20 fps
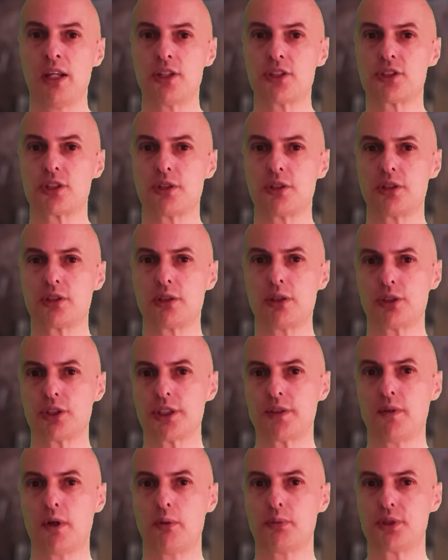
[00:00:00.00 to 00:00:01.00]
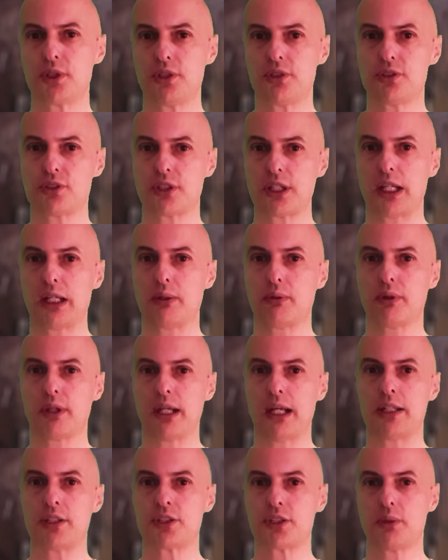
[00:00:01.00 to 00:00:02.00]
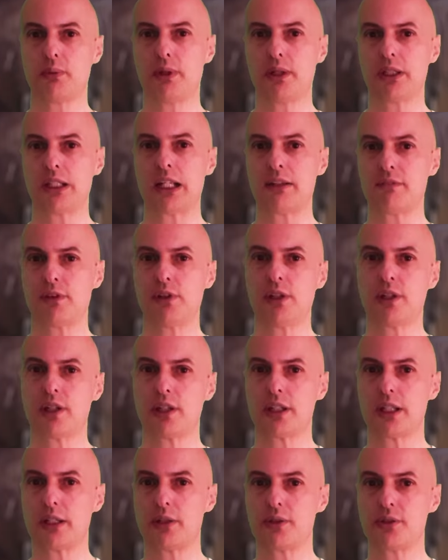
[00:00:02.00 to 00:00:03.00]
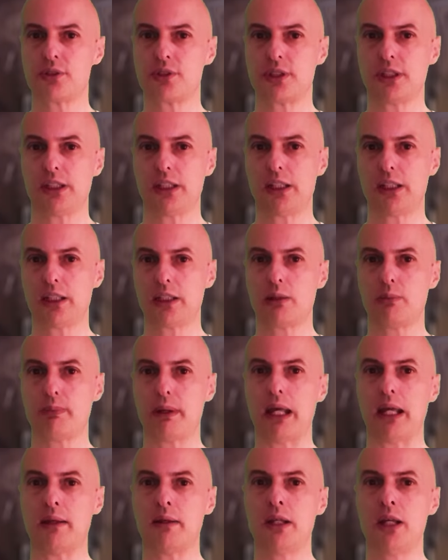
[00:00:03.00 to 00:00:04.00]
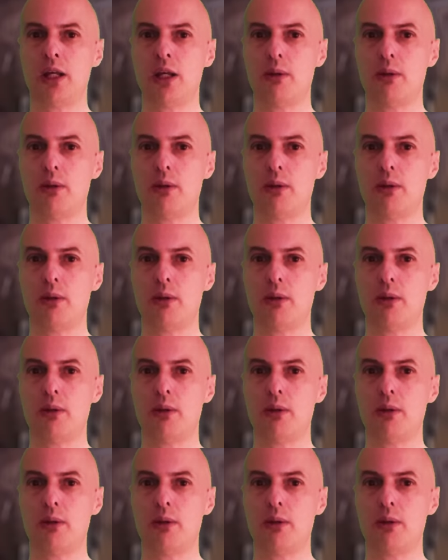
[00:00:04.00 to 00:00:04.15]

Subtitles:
So there's lots of options out there. So we're going to have a look at those in a little bit.